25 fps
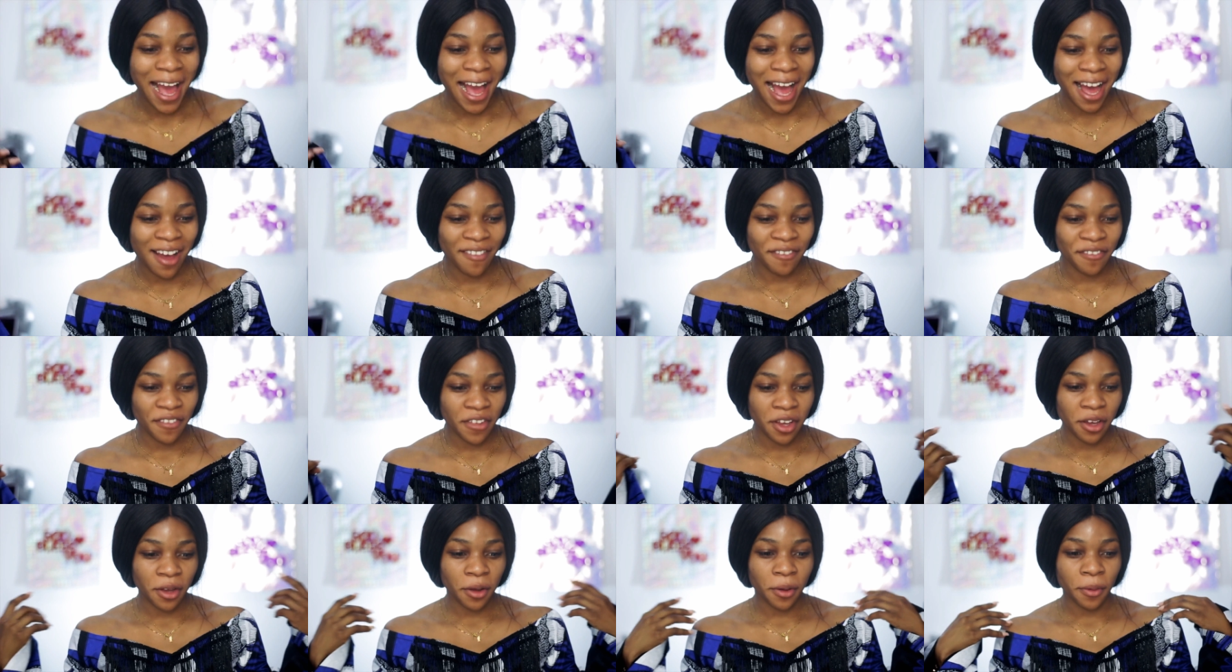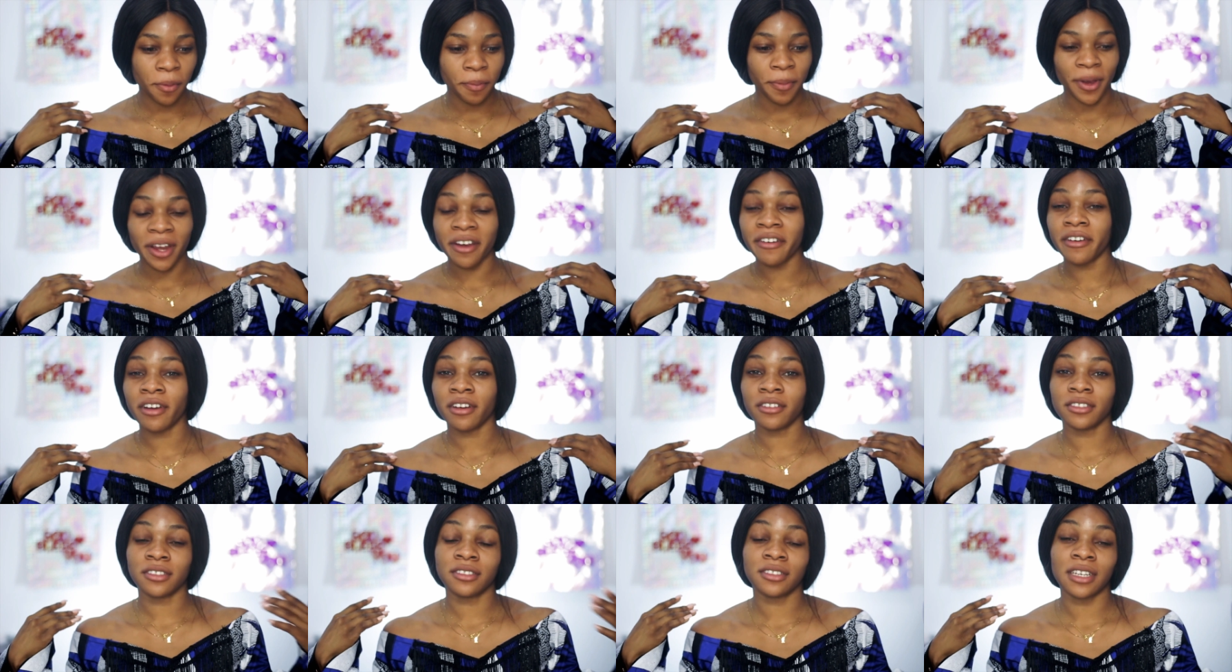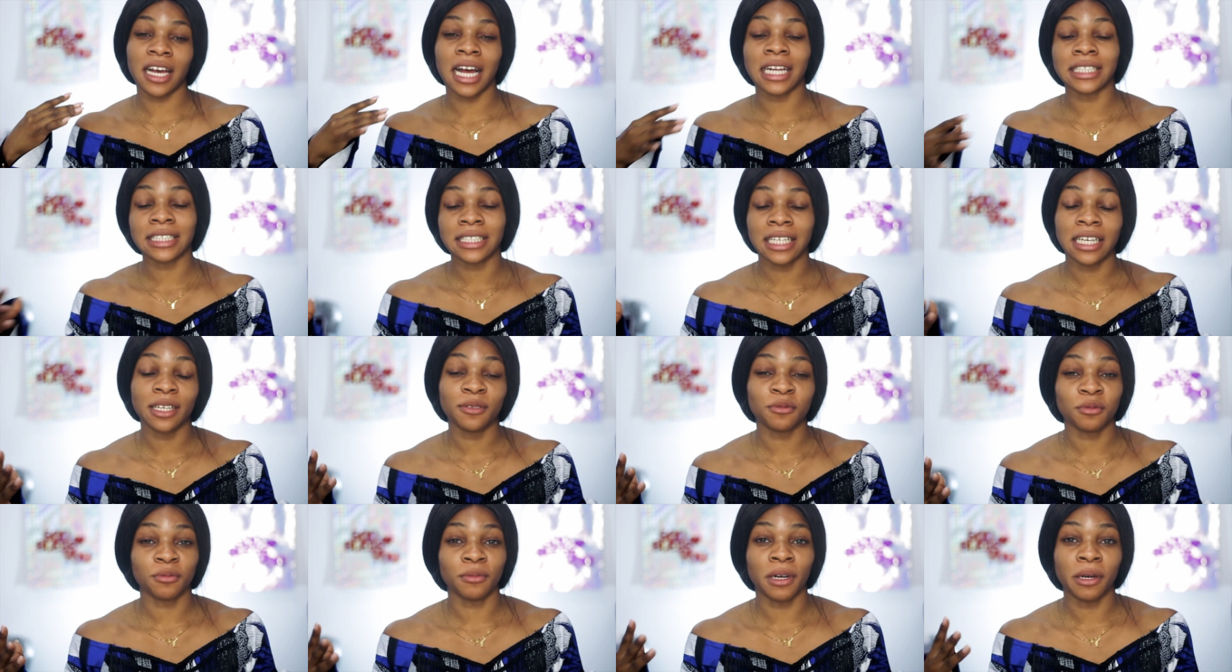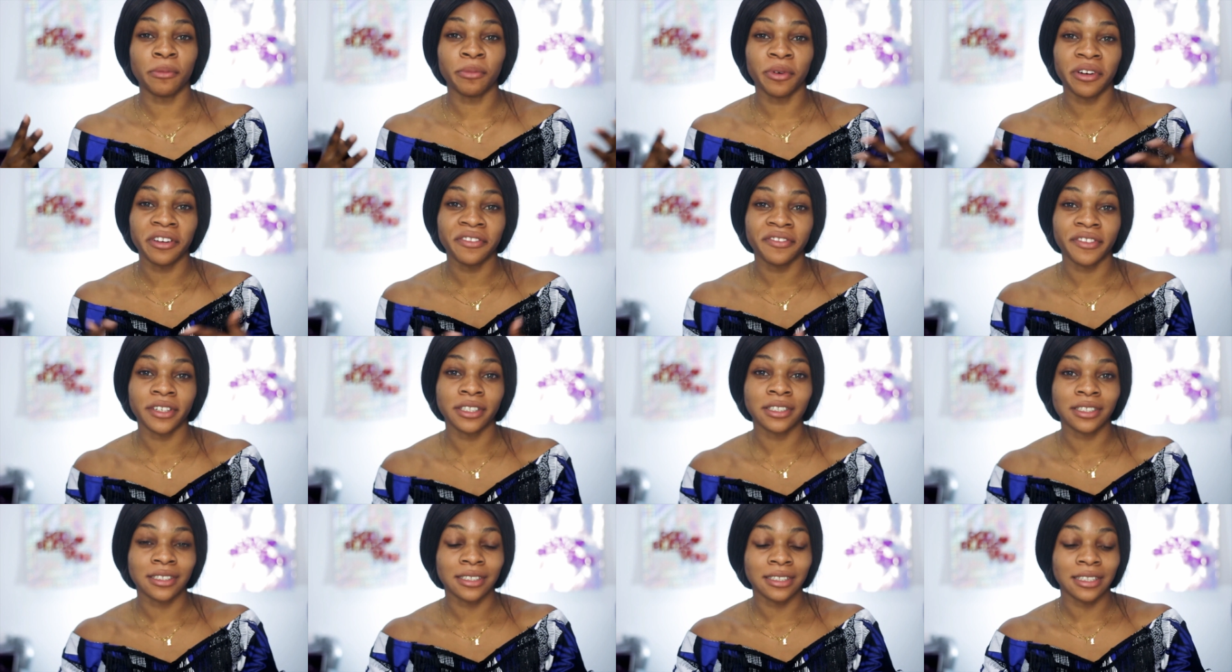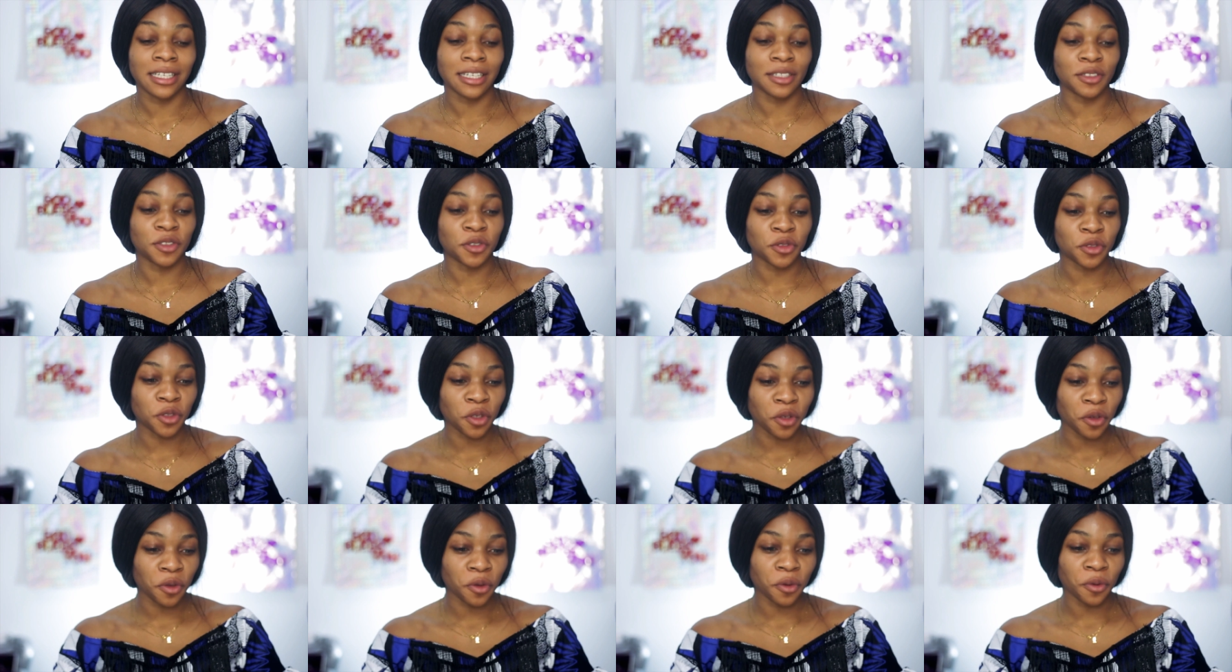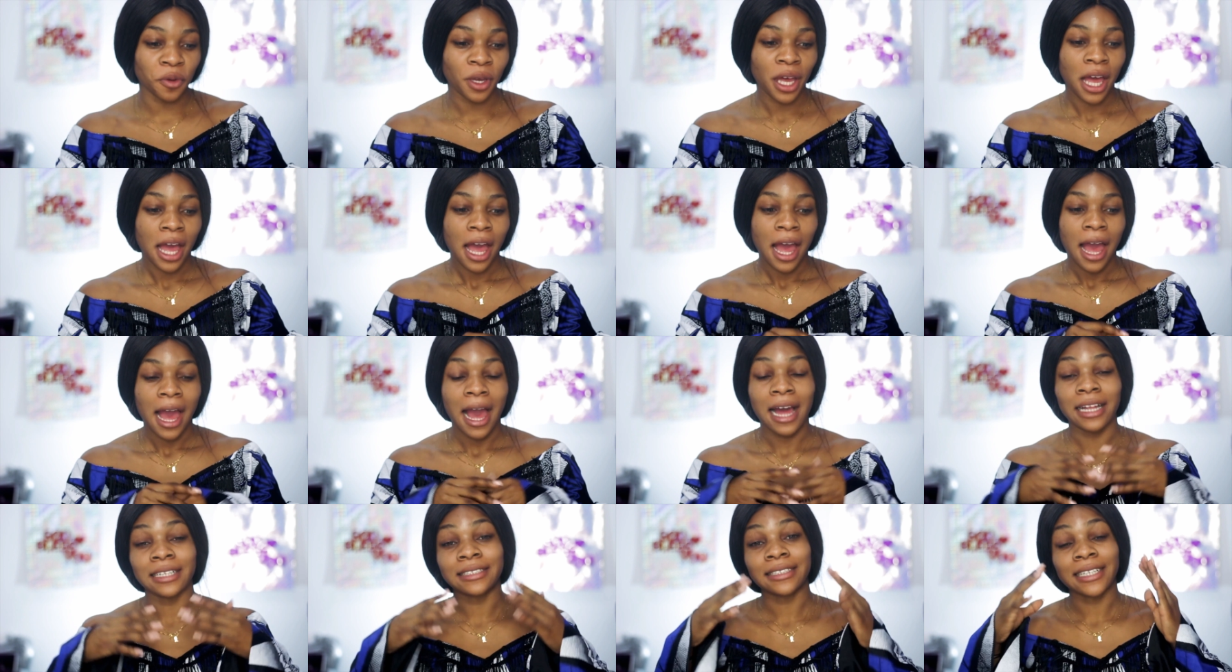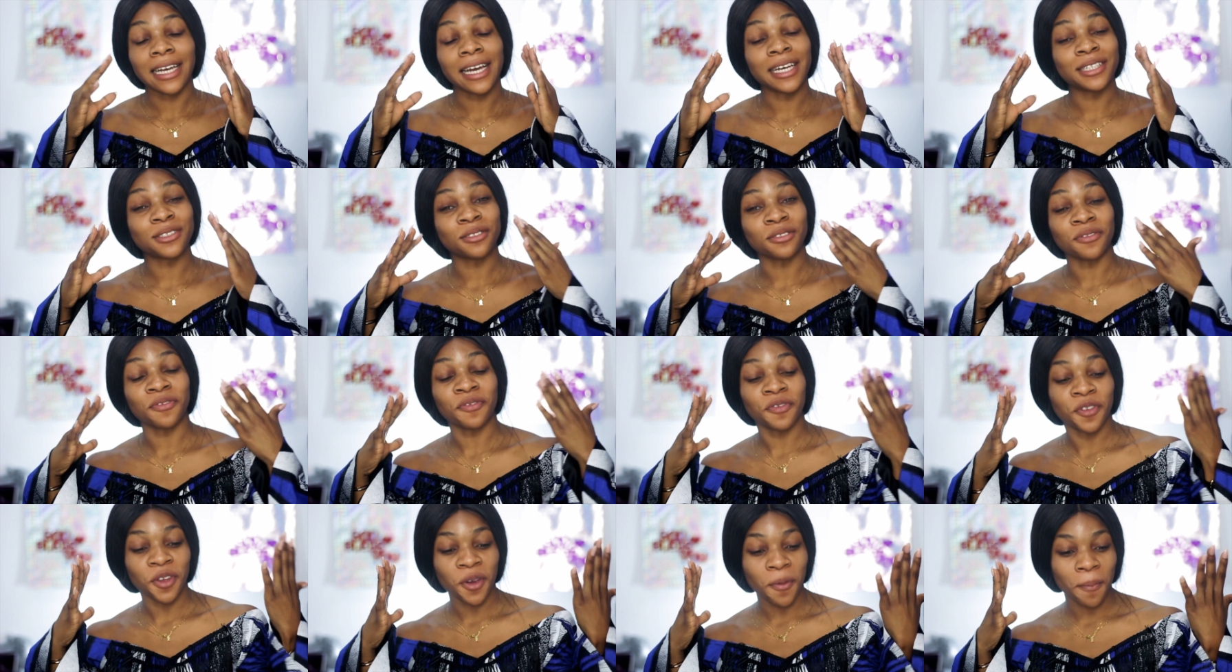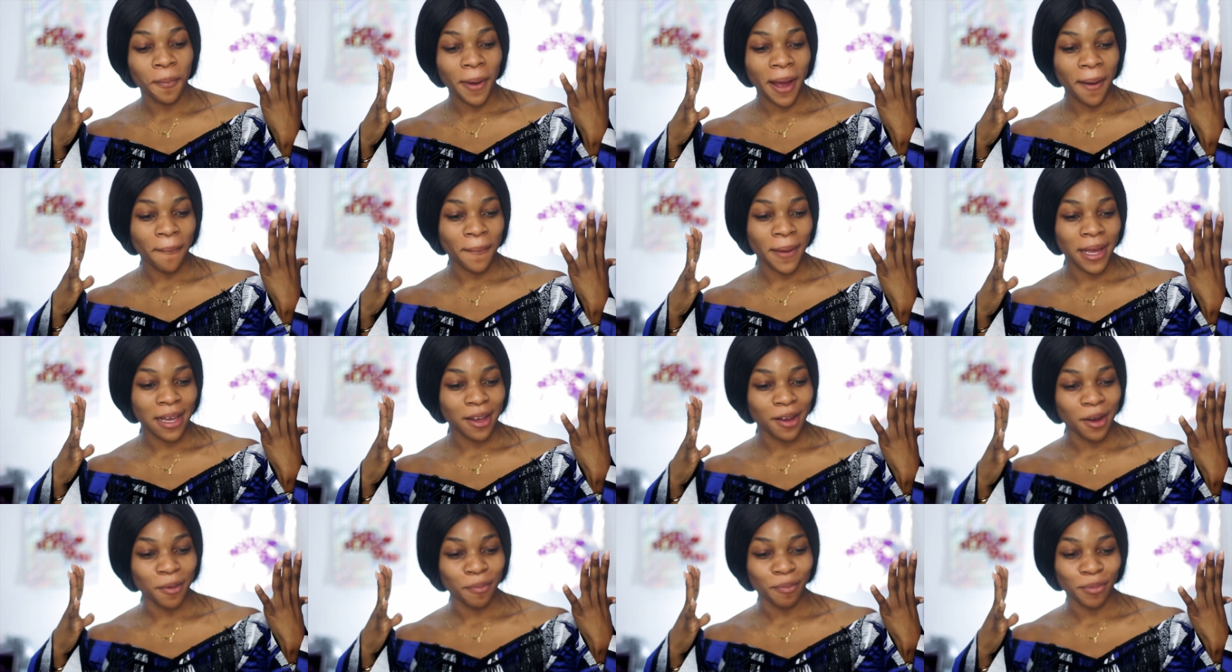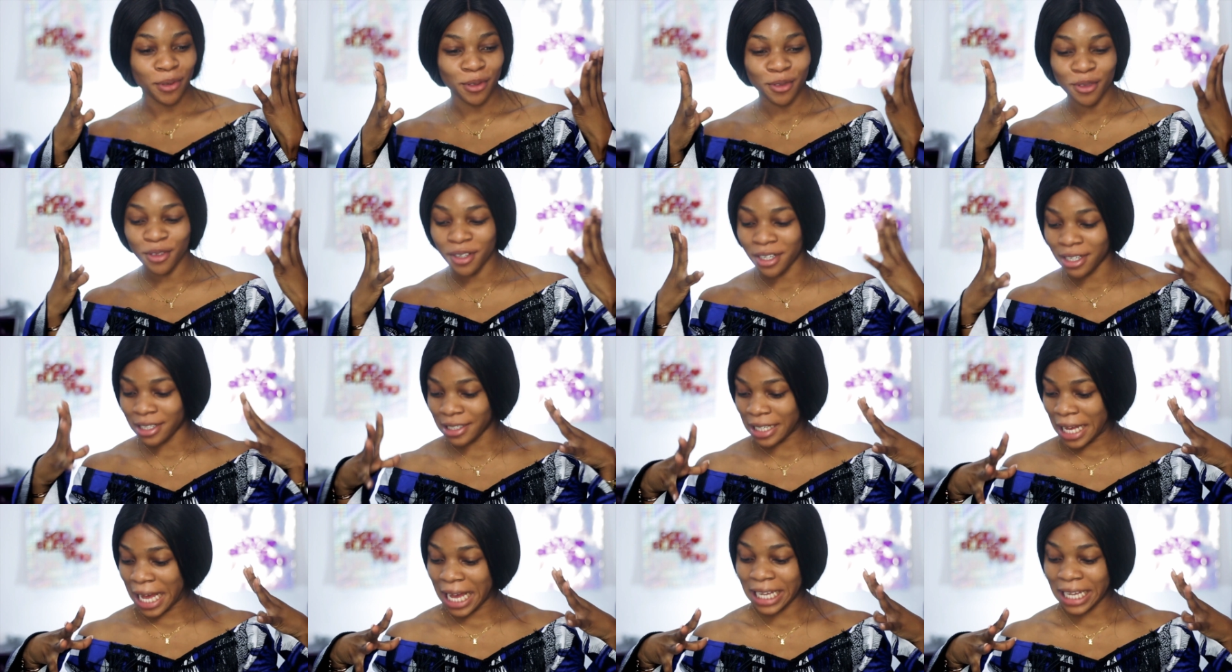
I have a burial to attend with my boyfriend today, so I decided to film my makeup look.